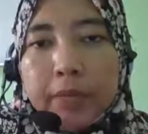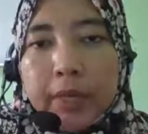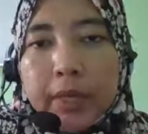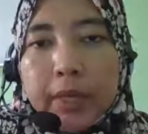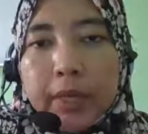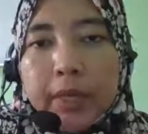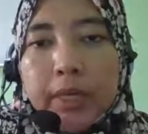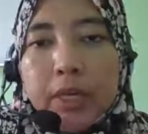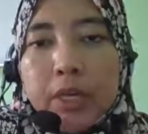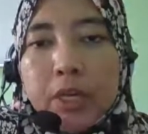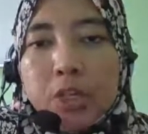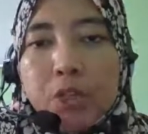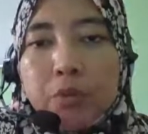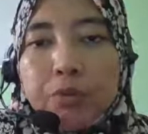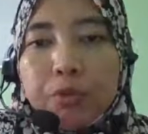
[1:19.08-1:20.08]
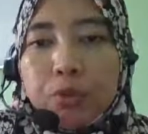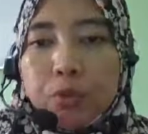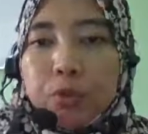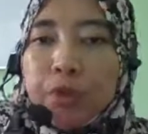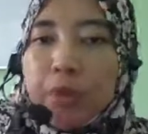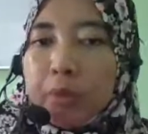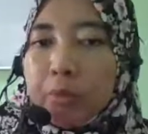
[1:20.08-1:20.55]
Okay, so for
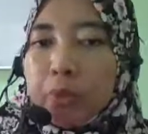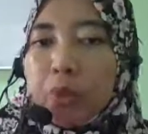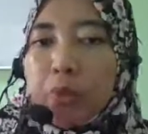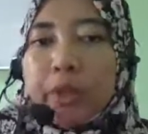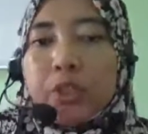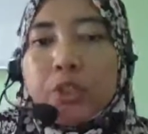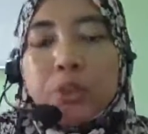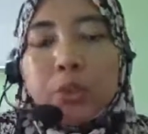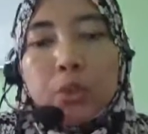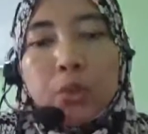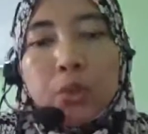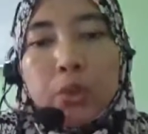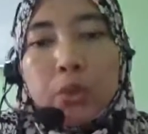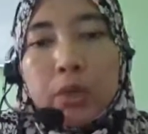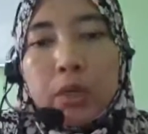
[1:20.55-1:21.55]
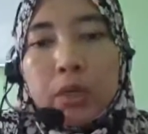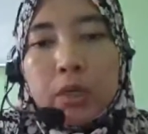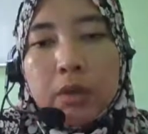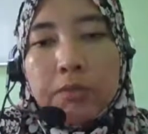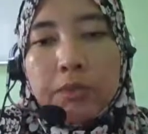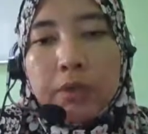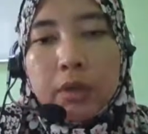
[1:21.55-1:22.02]
today, I'm going to
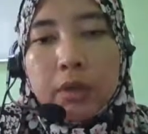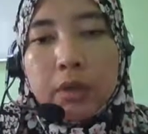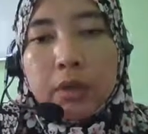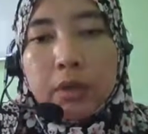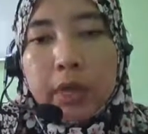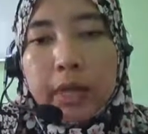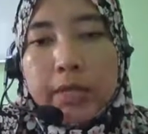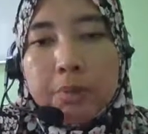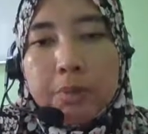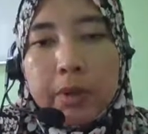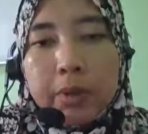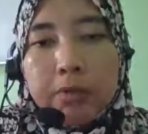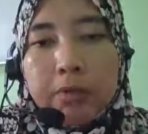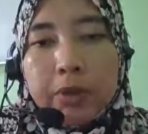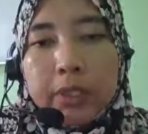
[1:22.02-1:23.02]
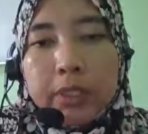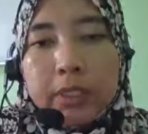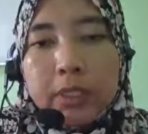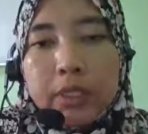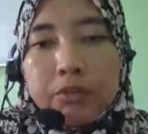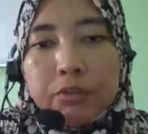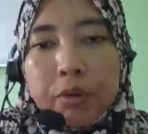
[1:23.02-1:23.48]
explain for the
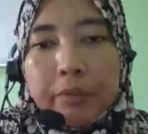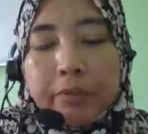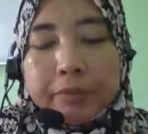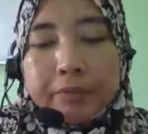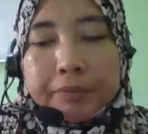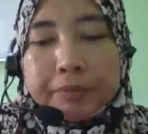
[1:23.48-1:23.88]
third form.